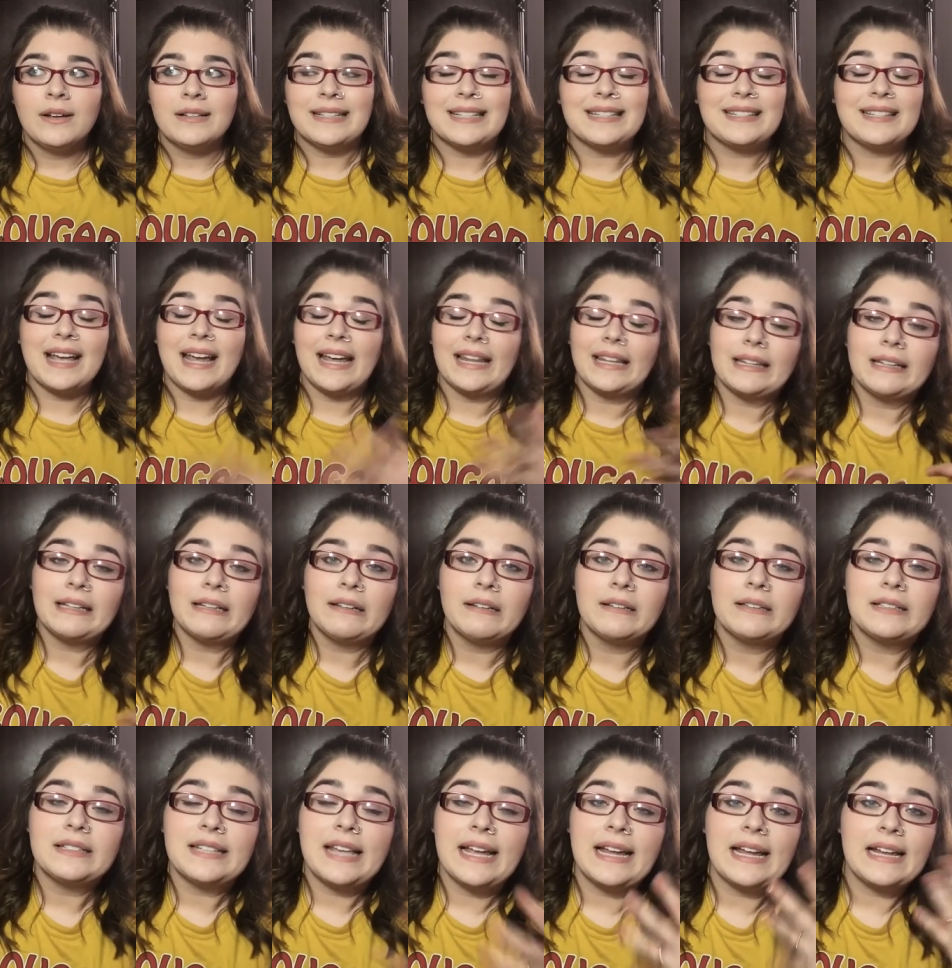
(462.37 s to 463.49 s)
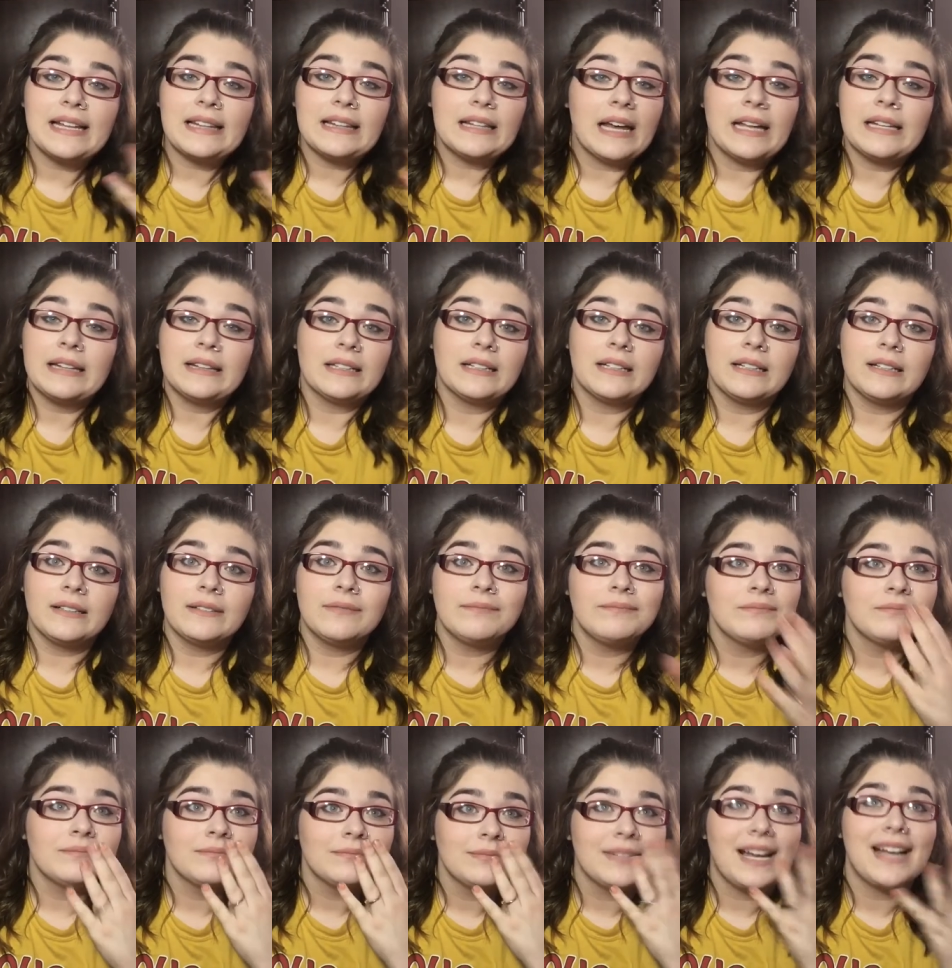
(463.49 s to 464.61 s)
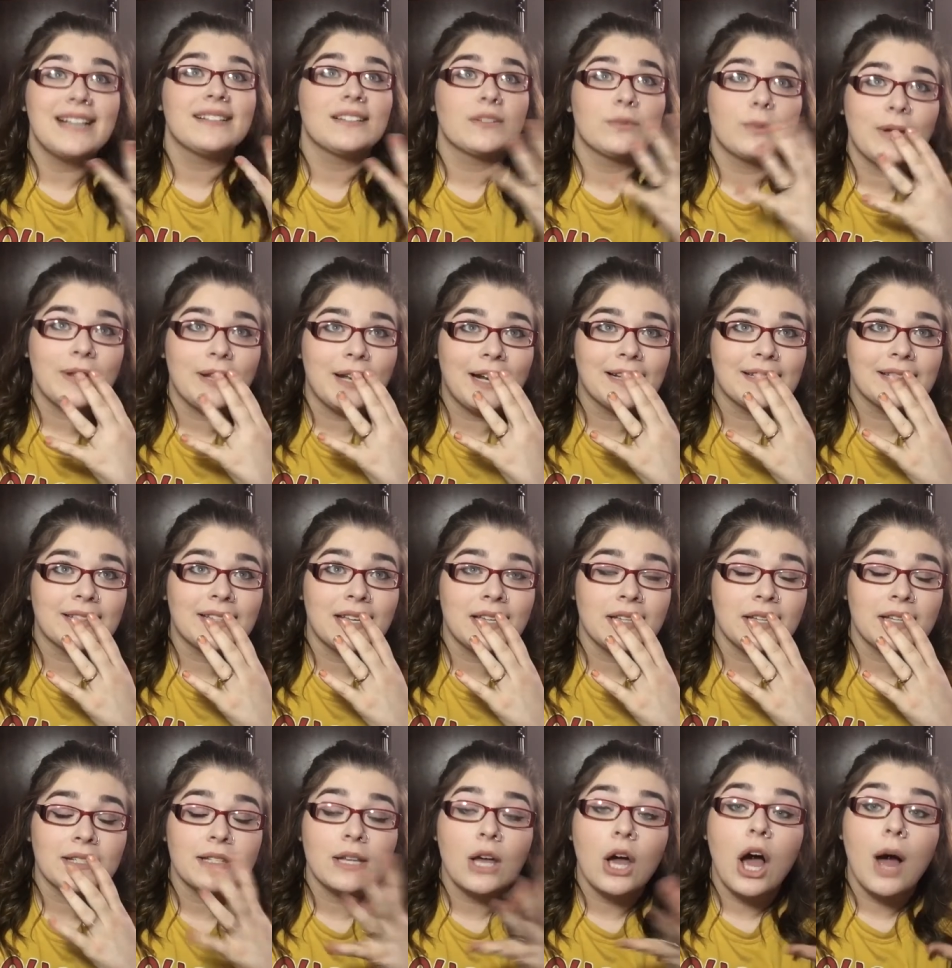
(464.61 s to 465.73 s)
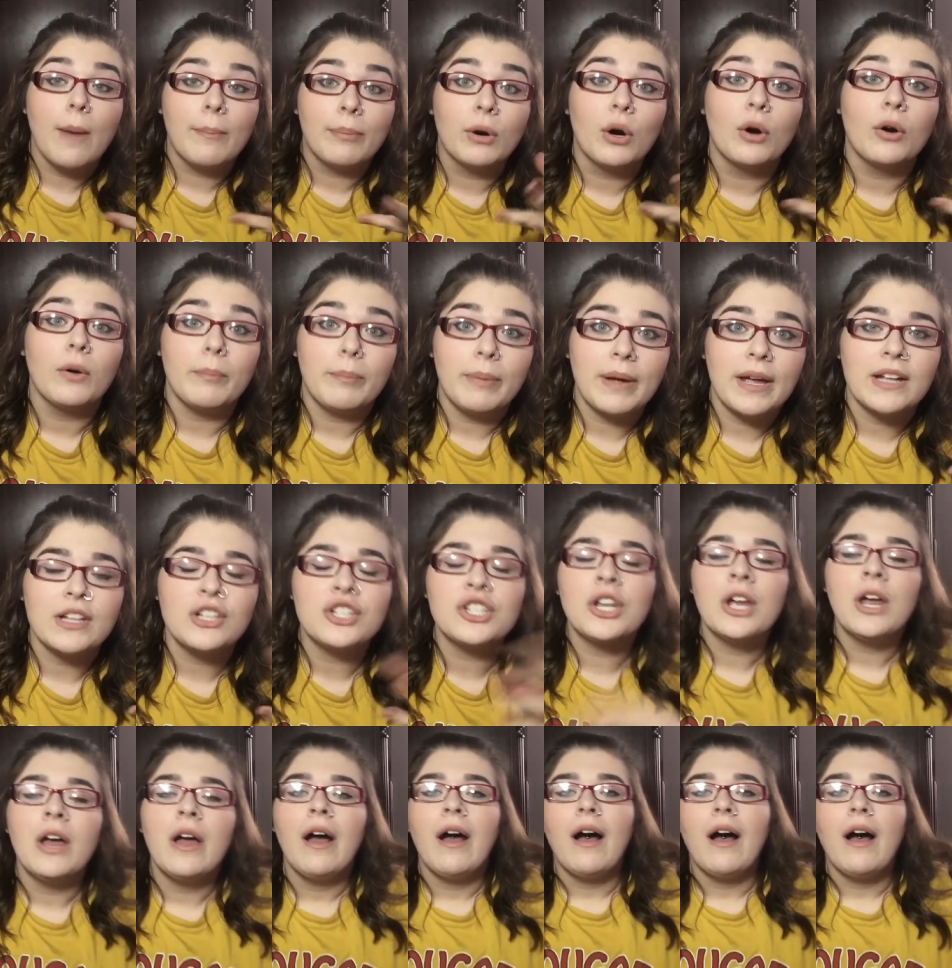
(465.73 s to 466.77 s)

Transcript: to say it at the nicest way that I can say this, a broke bitch,